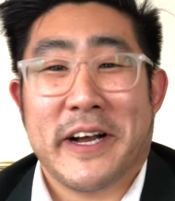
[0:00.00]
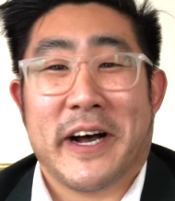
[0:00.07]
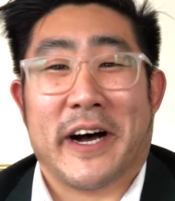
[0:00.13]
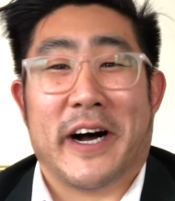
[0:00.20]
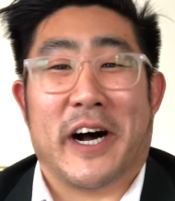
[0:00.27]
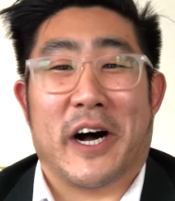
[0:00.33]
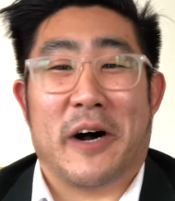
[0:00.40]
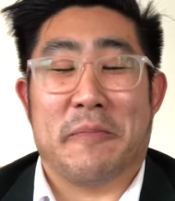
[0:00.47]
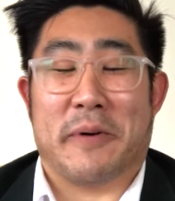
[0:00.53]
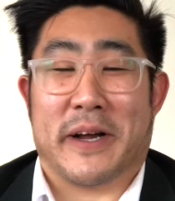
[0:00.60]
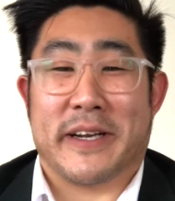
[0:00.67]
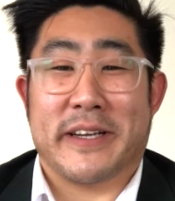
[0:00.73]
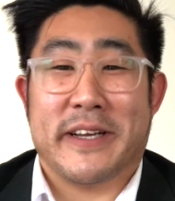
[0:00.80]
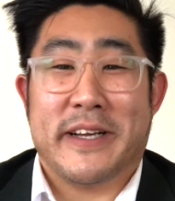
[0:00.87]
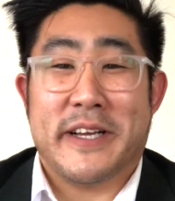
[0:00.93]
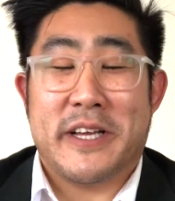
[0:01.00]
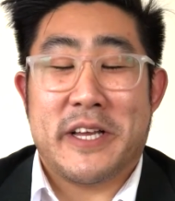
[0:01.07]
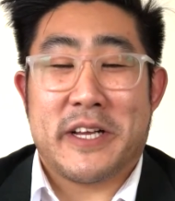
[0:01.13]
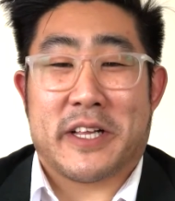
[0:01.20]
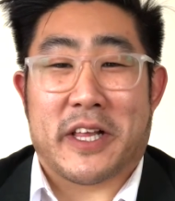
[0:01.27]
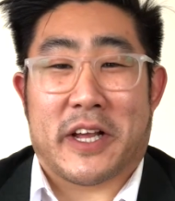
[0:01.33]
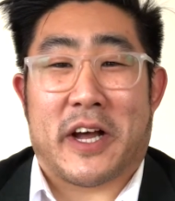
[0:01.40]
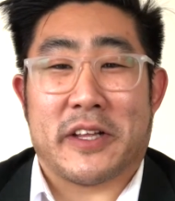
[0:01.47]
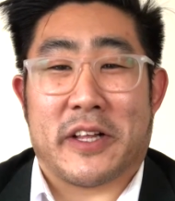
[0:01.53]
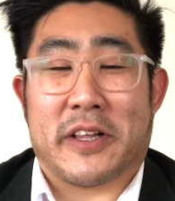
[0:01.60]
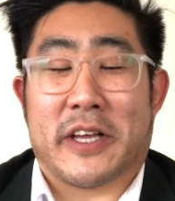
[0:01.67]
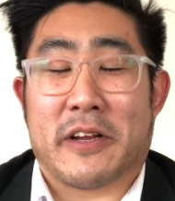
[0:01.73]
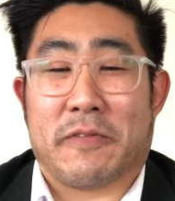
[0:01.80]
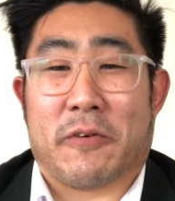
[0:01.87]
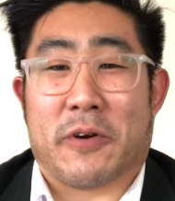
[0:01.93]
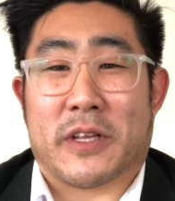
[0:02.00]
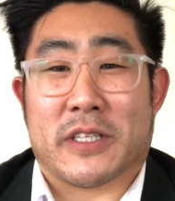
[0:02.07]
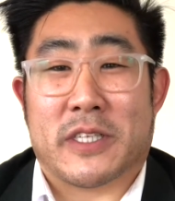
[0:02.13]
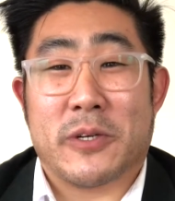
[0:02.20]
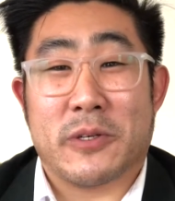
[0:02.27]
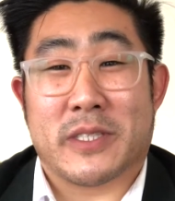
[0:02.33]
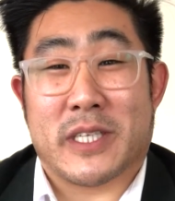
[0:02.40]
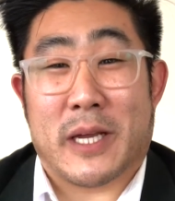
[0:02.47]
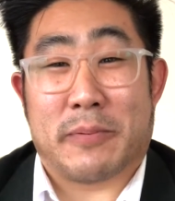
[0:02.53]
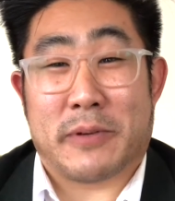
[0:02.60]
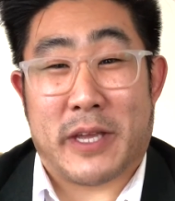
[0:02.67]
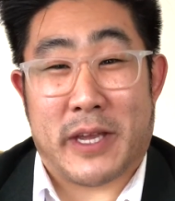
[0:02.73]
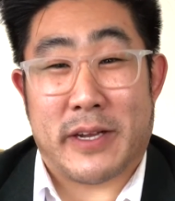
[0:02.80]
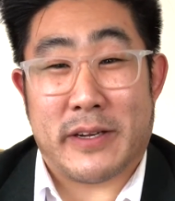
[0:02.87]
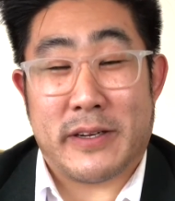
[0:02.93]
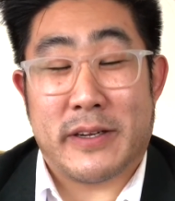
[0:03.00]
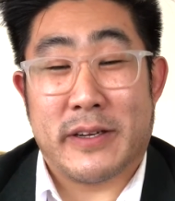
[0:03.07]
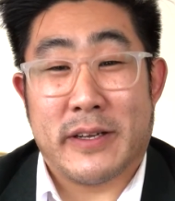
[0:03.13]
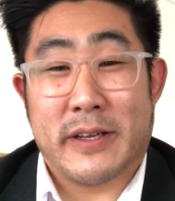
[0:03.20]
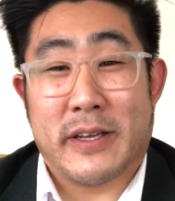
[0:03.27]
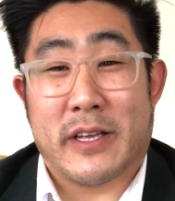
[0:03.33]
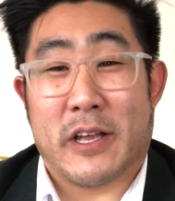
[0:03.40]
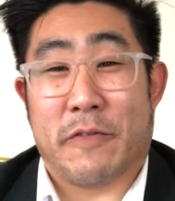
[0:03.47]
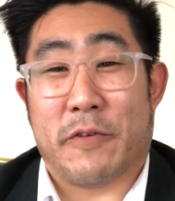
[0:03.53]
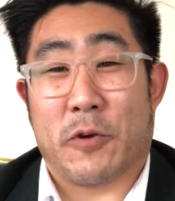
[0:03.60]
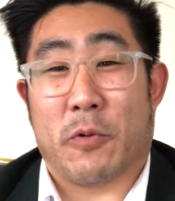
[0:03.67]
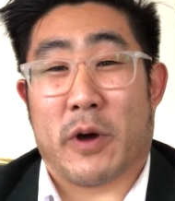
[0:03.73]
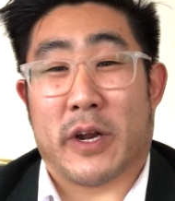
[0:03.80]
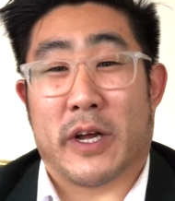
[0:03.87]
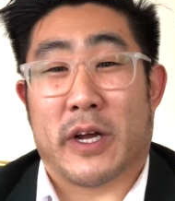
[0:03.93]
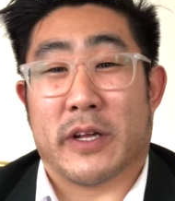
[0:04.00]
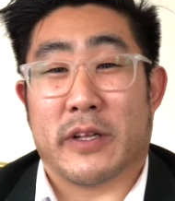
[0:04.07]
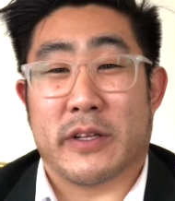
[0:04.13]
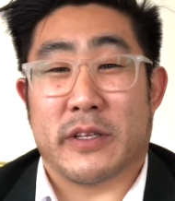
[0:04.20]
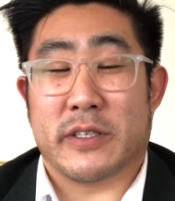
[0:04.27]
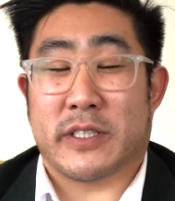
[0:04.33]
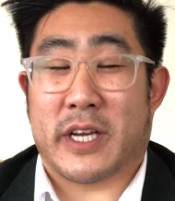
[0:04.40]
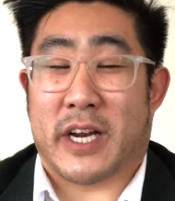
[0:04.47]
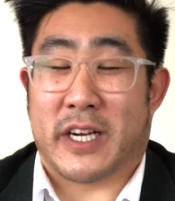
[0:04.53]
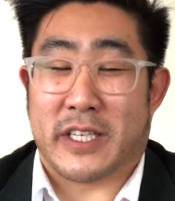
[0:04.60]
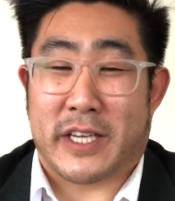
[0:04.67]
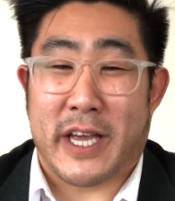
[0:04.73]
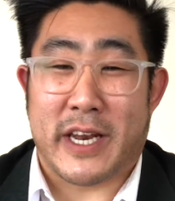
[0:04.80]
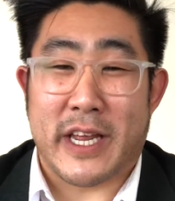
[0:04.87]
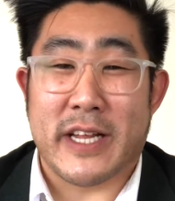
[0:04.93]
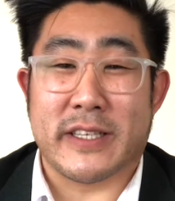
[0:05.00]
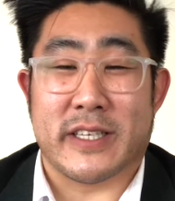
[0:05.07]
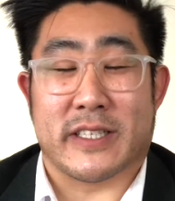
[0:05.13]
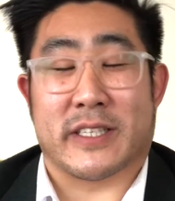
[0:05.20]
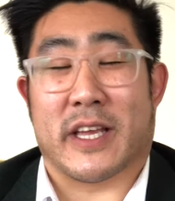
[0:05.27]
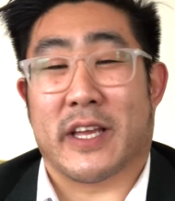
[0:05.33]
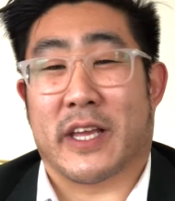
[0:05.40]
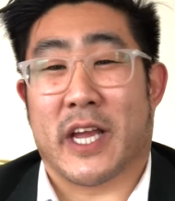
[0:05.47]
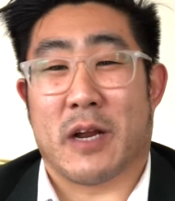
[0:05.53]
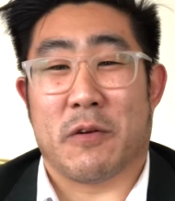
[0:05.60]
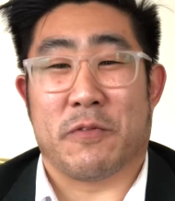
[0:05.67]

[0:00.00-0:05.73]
But click on the link for the 2-step kit if you want to kind of get into skincare.